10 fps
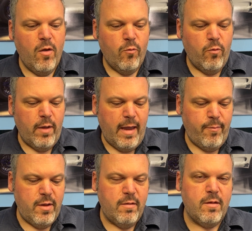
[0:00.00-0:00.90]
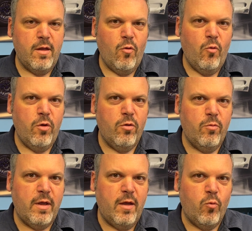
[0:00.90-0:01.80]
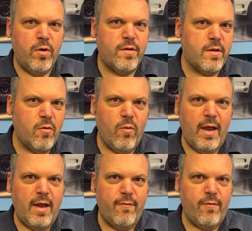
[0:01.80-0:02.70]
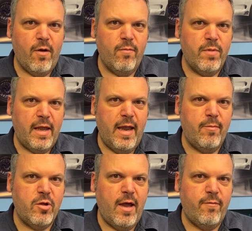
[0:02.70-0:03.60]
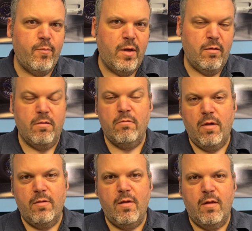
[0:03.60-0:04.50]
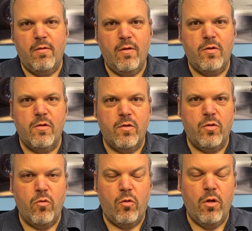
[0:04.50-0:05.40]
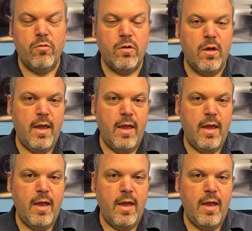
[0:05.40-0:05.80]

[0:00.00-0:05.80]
what will happen is that oil will get whisked away from the camshaft, because I said the distance is so close,